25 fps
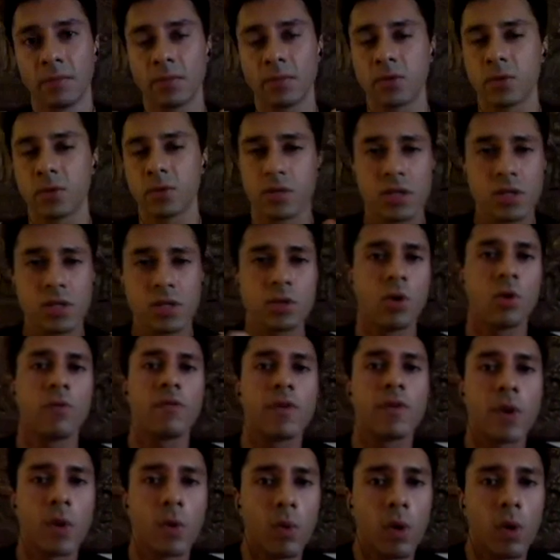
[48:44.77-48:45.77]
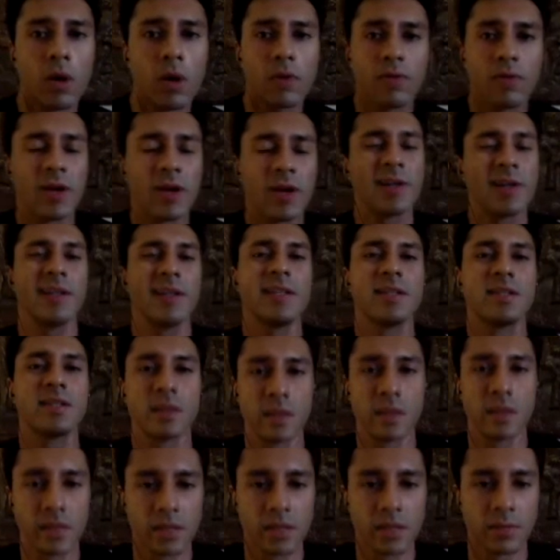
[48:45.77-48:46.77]
So just go for a walk for at least
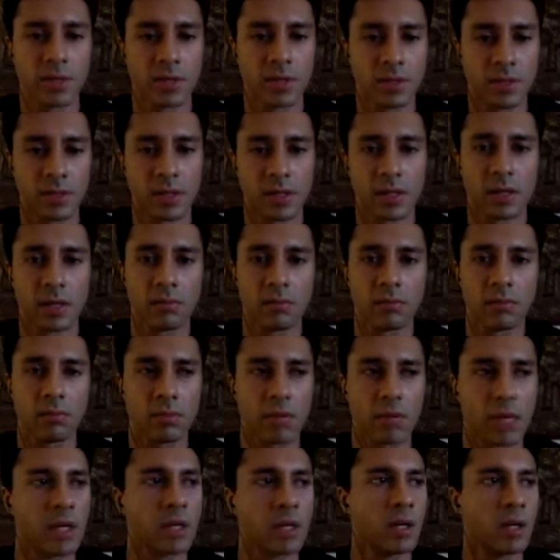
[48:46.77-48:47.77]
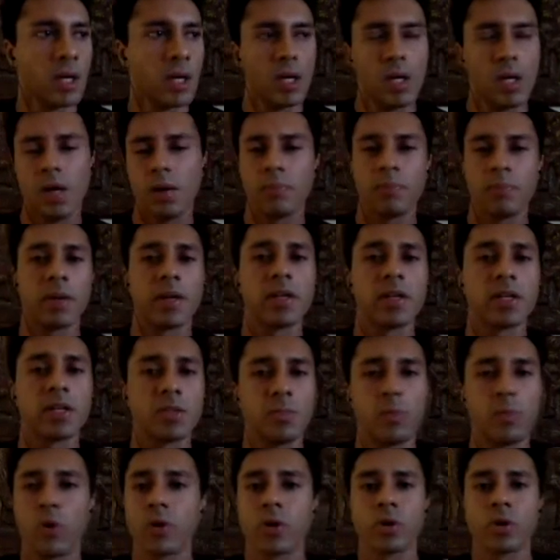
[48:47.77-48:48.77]
30 minutes a day, right? Play a
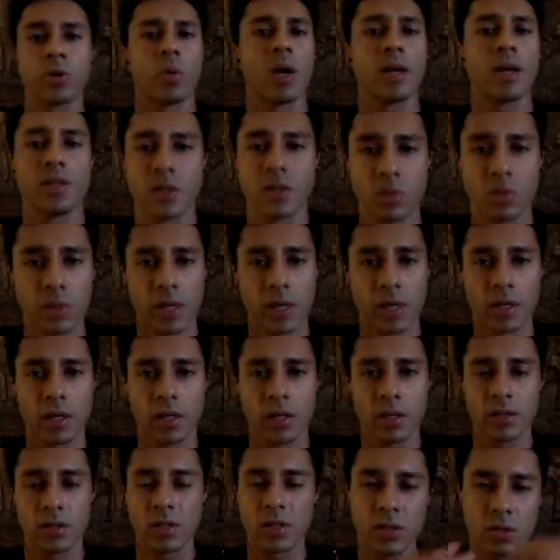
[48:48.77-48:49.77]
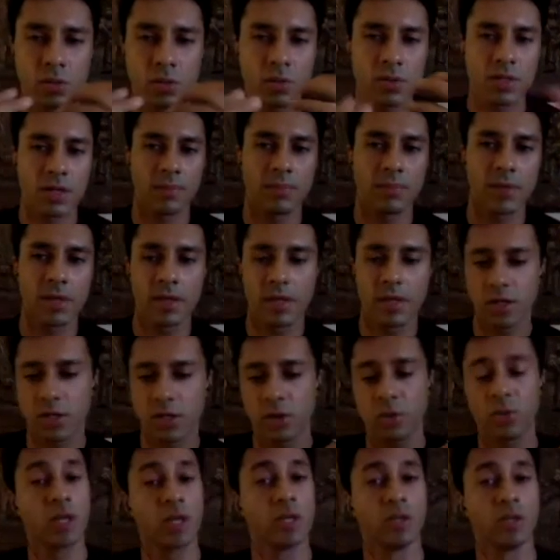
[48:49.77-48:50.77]
sport twice a week. Just do something that
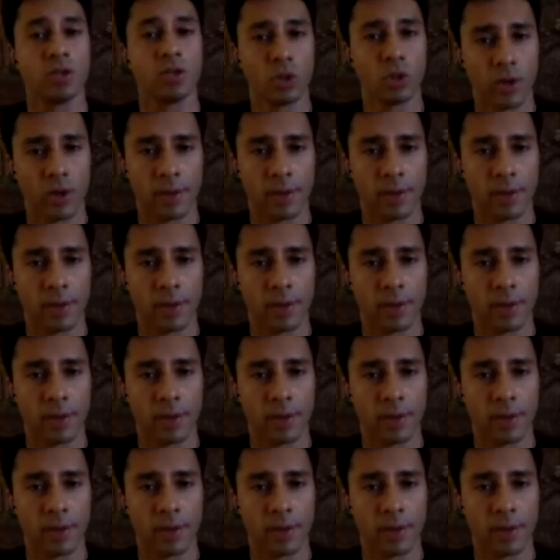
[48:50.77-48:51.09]
you enjoy.